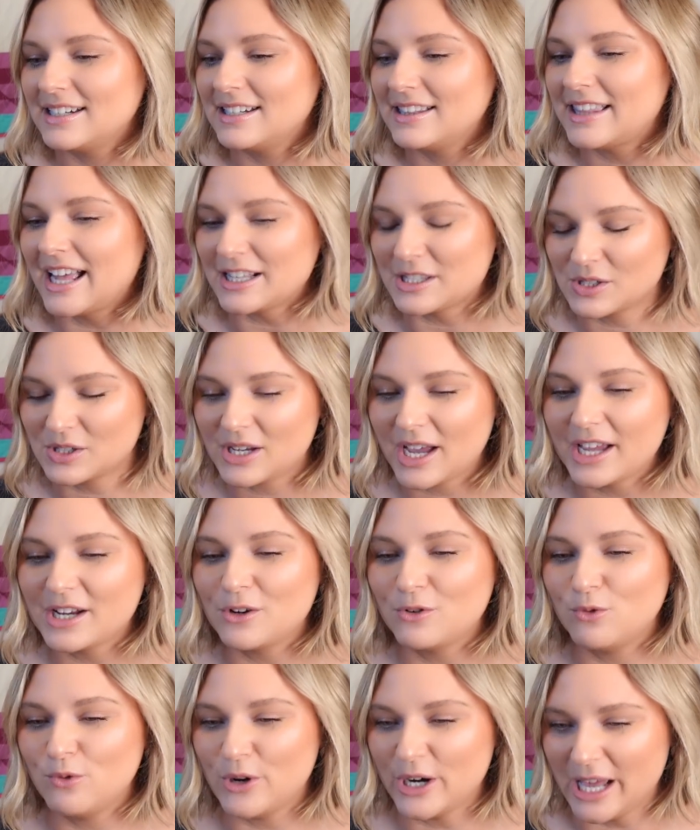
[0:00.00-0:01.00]
that's kind
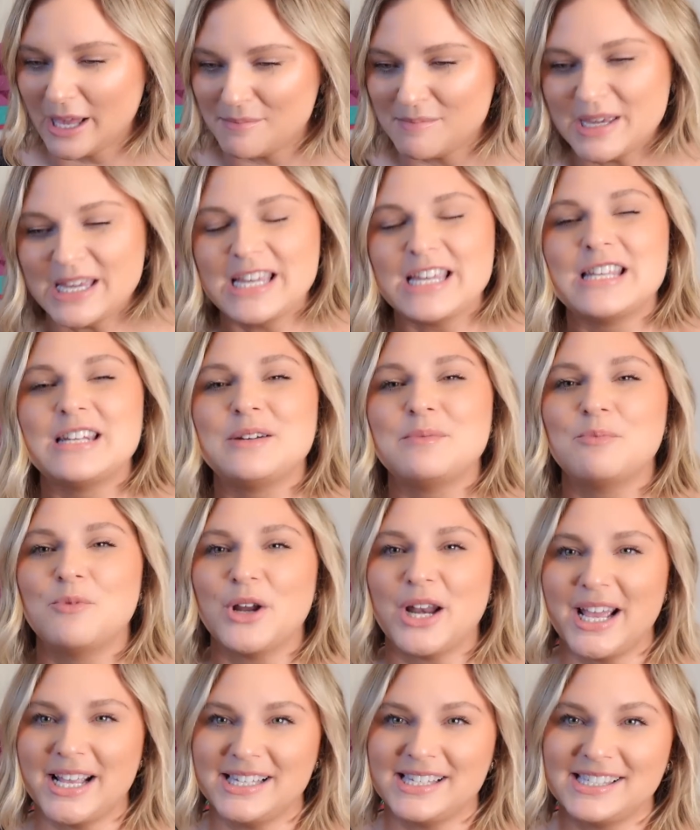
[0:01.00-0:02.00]
of what I mean when
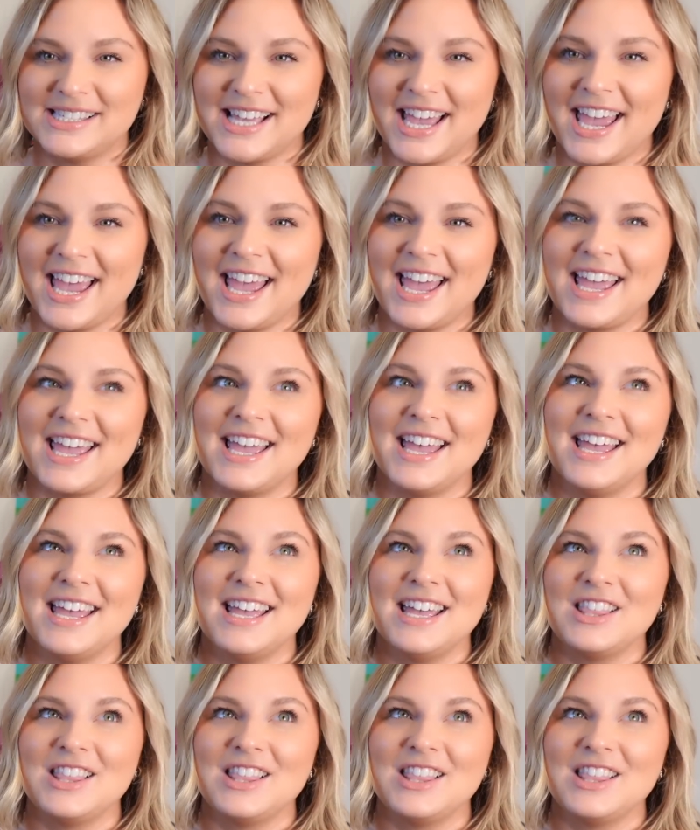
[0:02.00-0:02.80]
I say